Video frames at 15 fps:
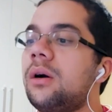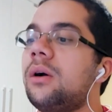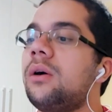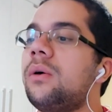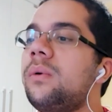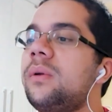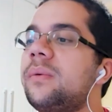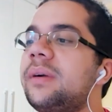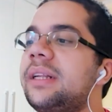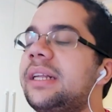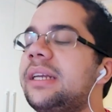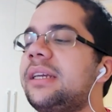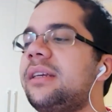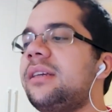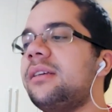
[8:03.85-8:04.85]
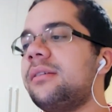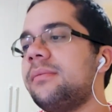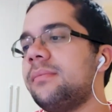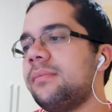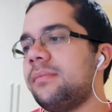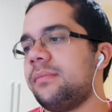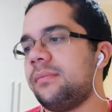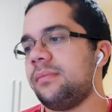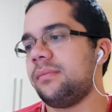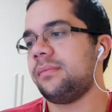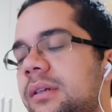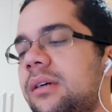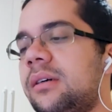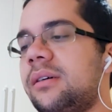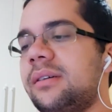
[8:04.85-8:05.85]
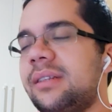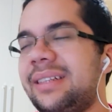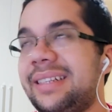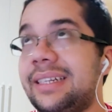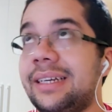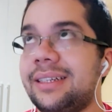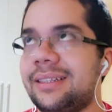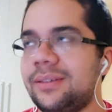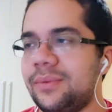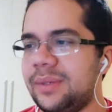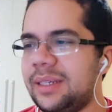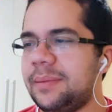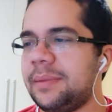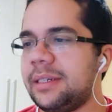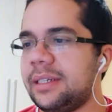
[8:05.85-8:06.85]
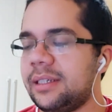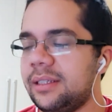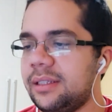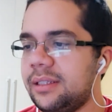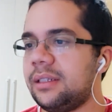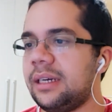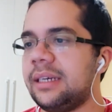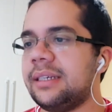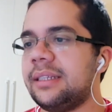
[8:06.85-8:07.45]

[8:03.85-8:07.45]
Oh, it was him. Oh shit, William, yeah, I